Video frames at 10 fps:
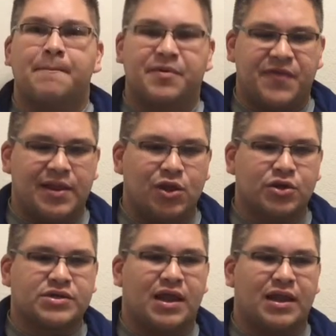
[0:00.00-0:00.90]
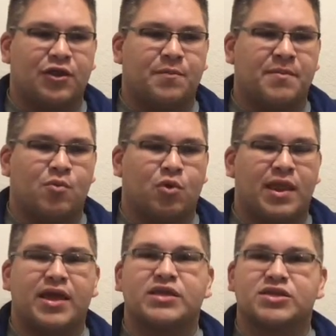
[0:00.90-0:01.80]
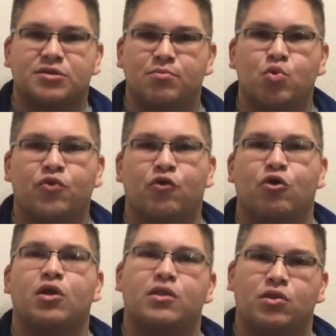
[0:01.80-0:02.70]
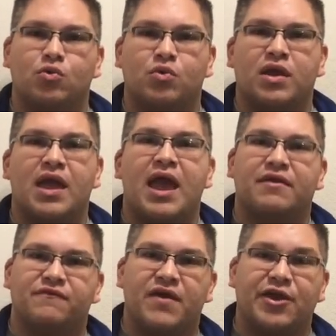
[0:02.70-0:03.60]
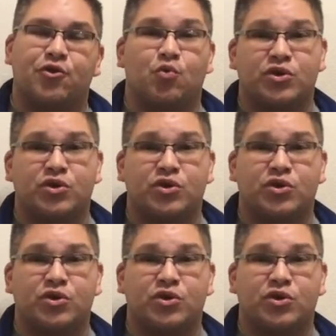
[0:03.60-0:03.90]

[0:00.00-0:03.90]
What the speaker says: but they looked a little bit more like a smoother Luke and Vader,